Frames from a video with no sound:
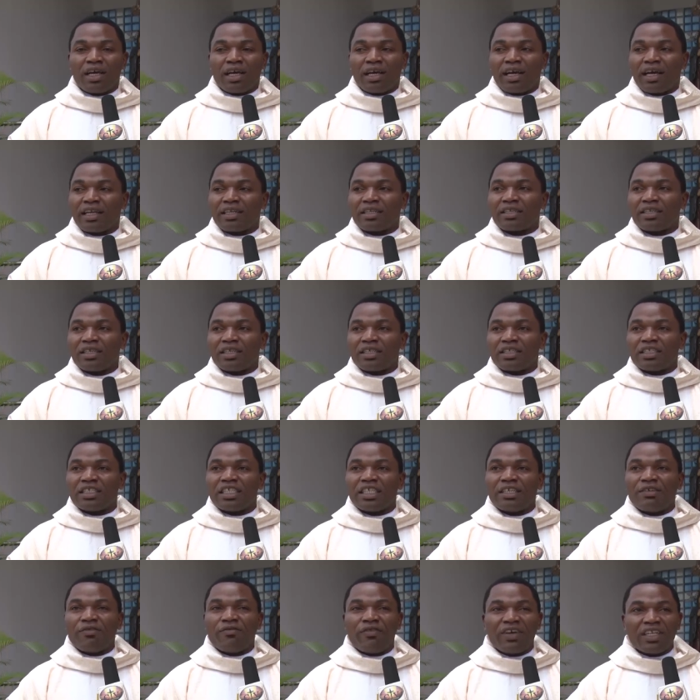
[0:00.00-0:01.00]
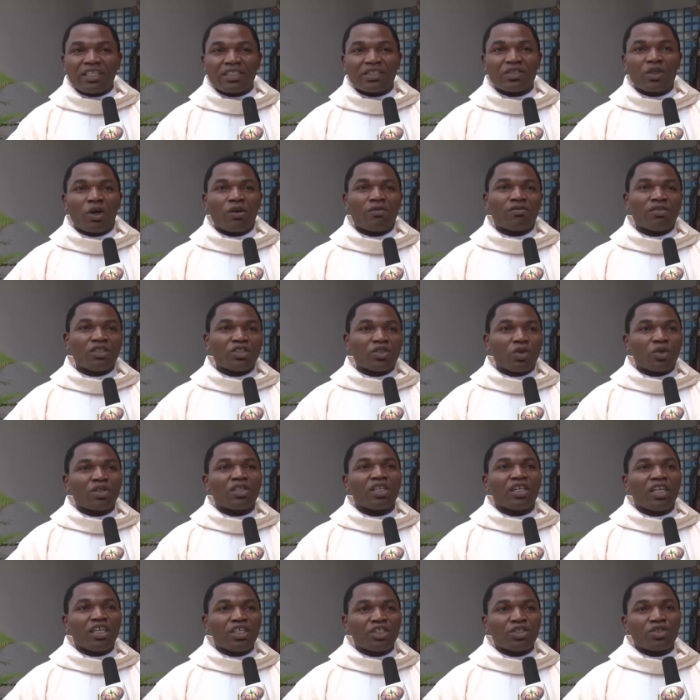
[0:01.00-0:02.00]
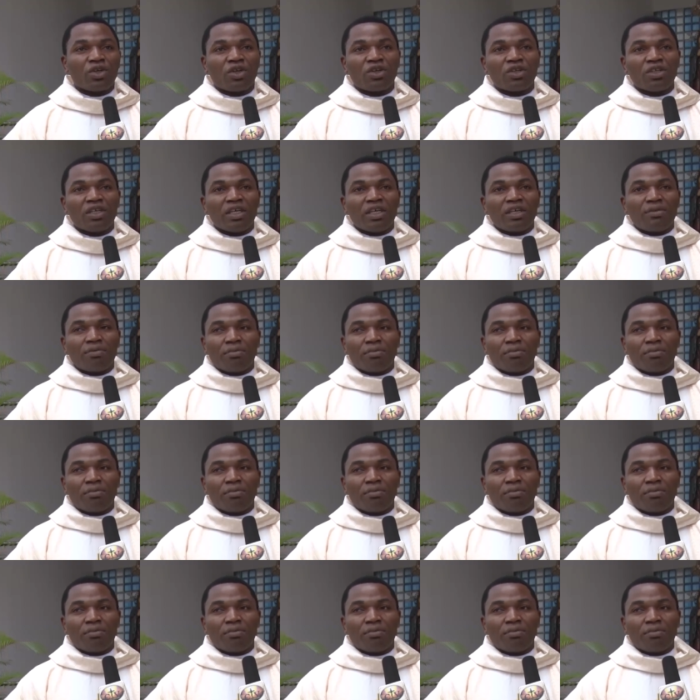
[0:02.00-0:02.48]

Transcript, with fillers: can the event of this ordination,